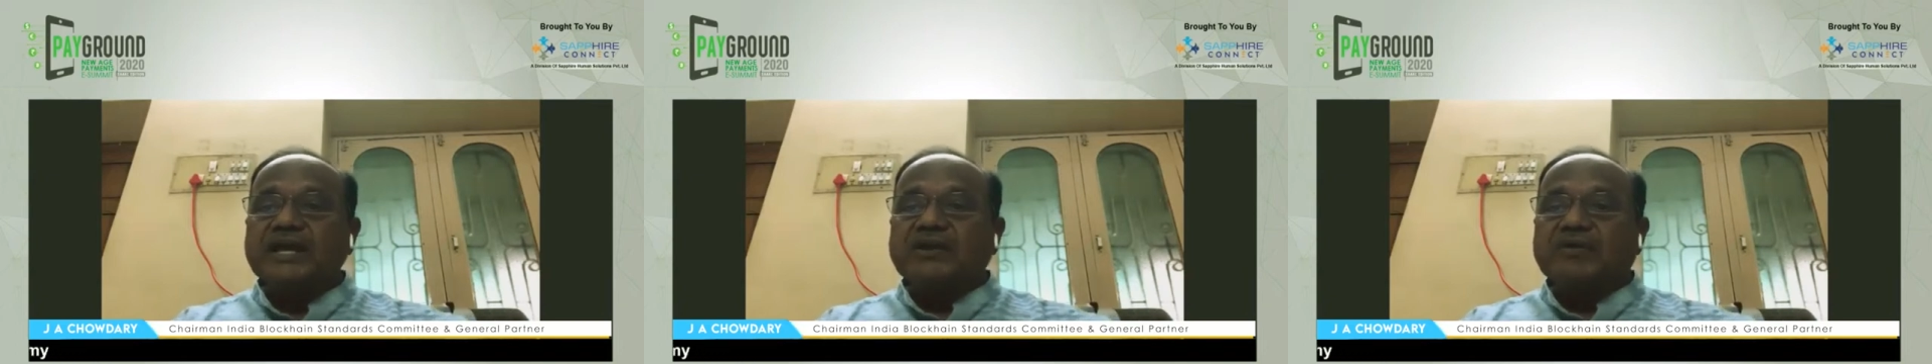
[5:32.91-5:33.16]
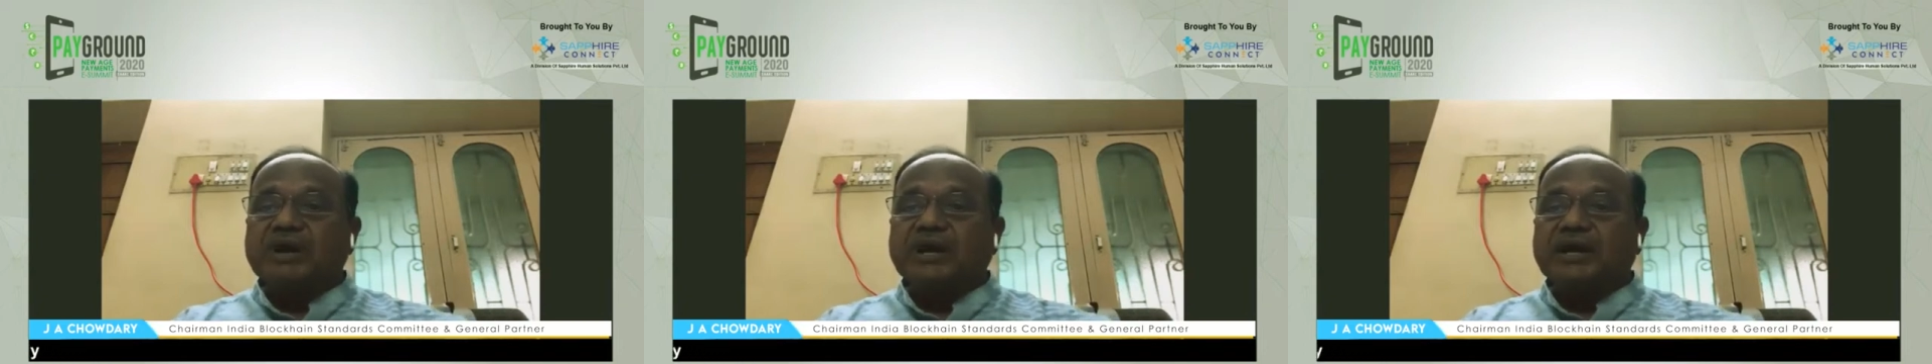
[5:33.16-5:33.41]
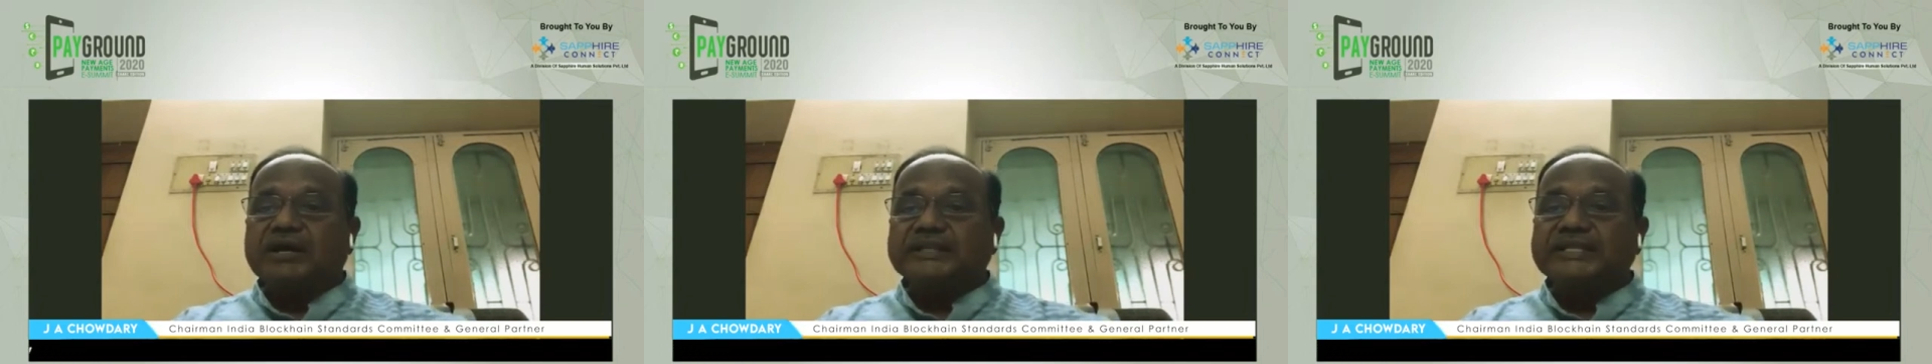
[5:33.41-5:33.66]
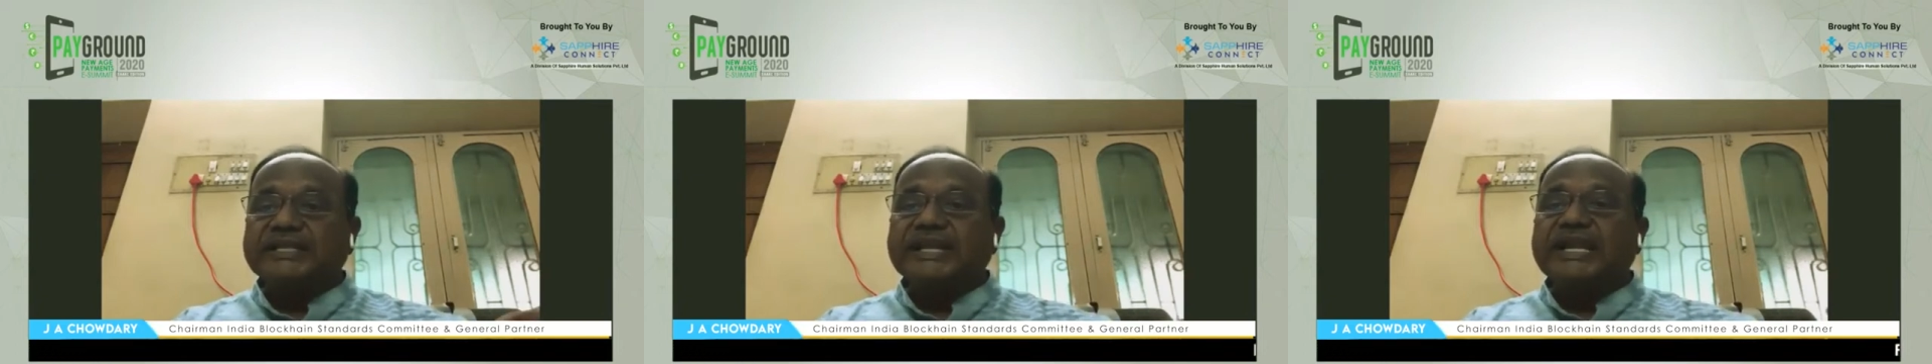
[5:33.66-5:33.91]

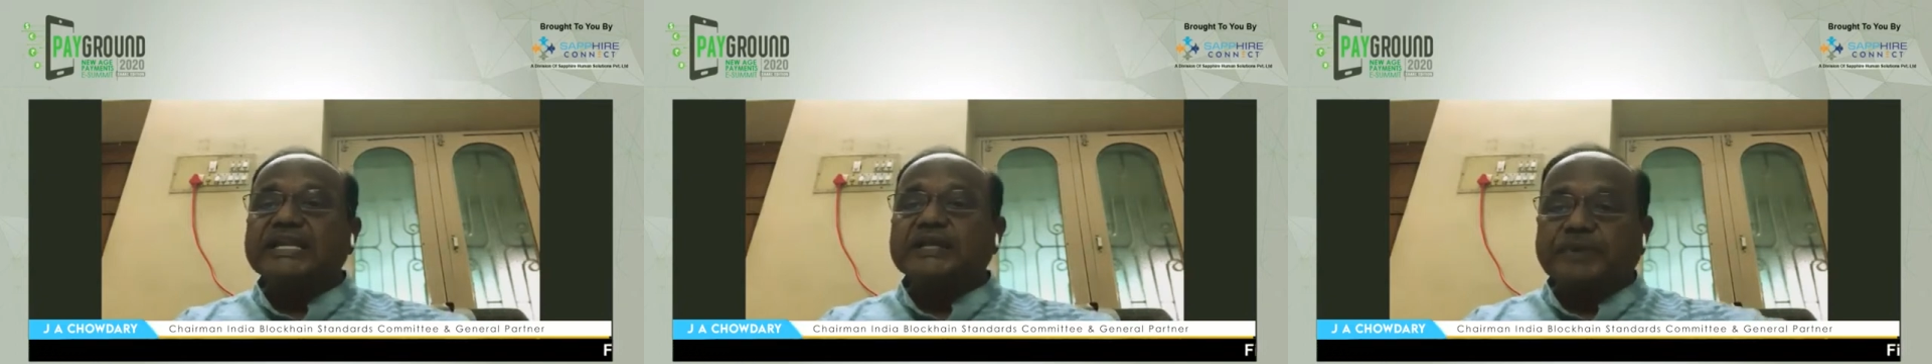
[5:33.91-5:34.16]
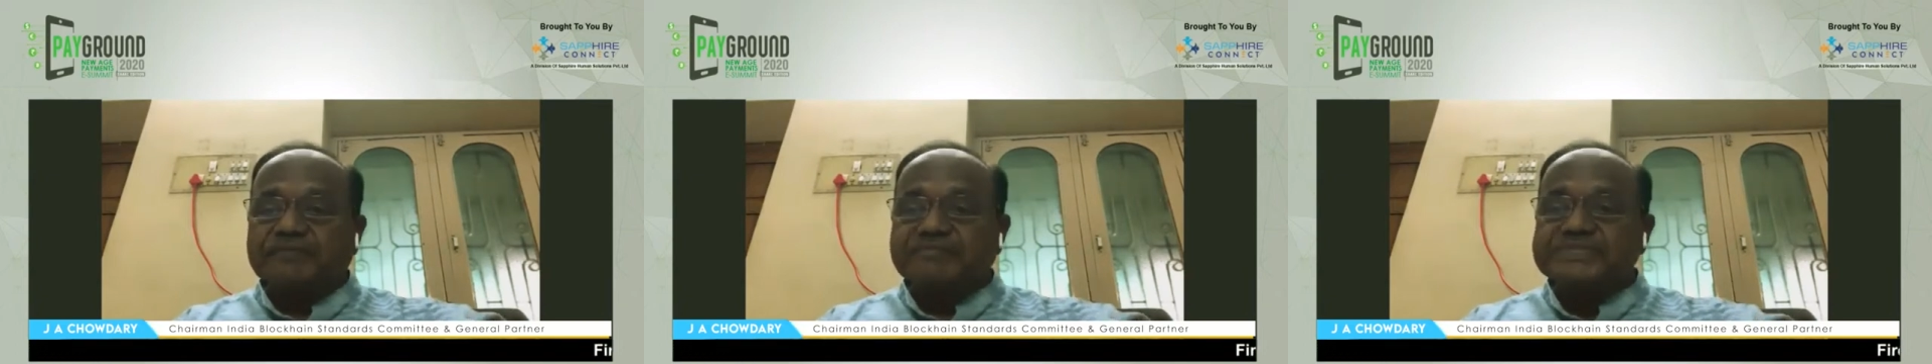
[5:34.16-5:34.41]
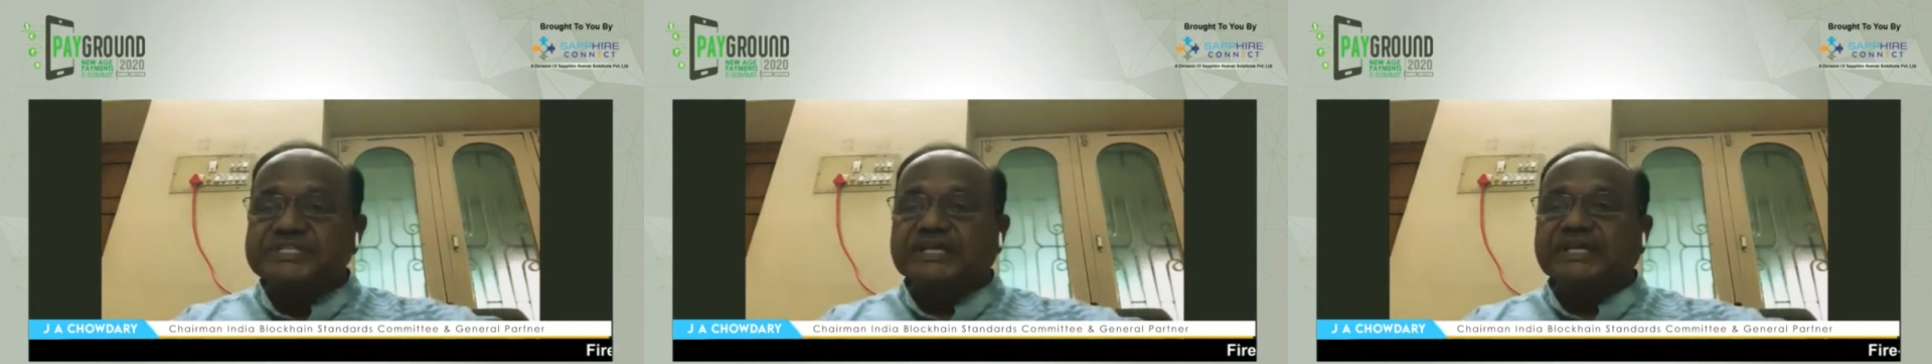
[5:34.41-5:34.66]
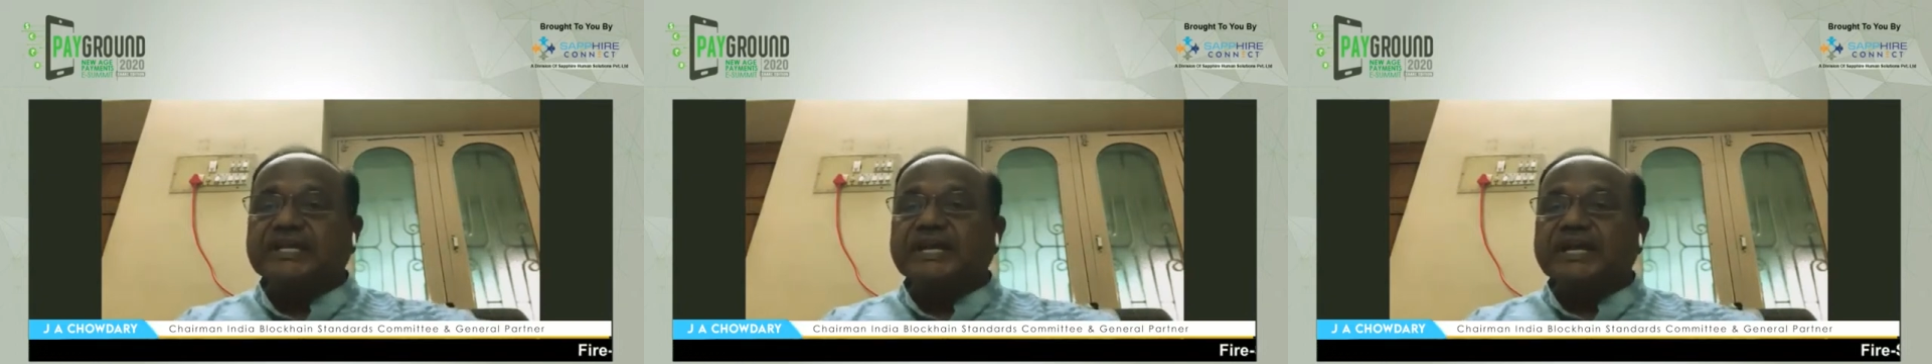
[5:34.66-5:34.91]
the data
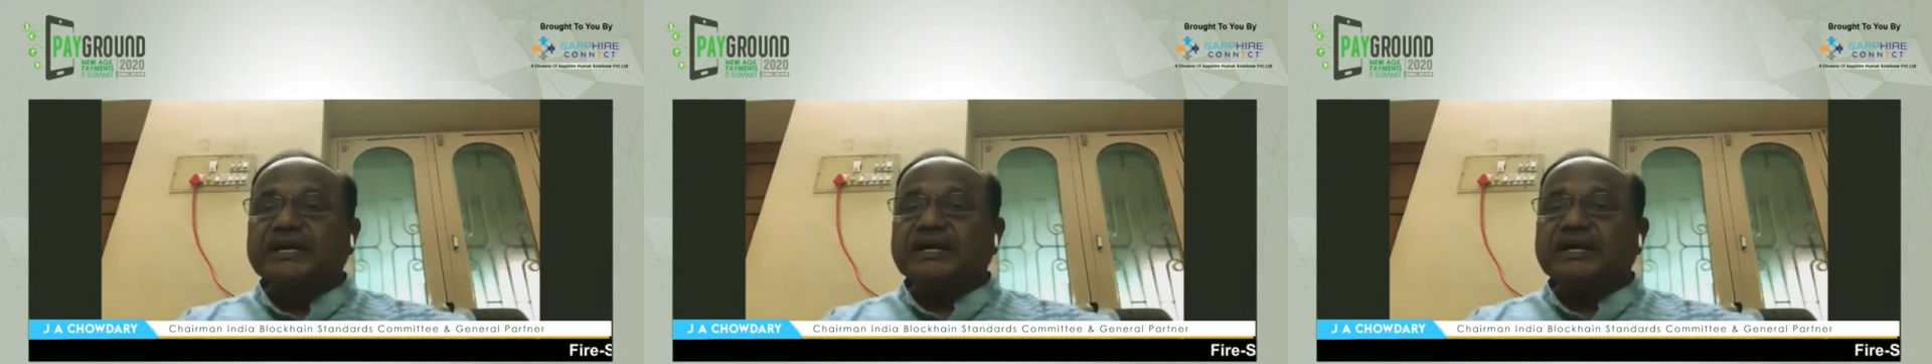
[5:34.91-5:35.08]
privacy,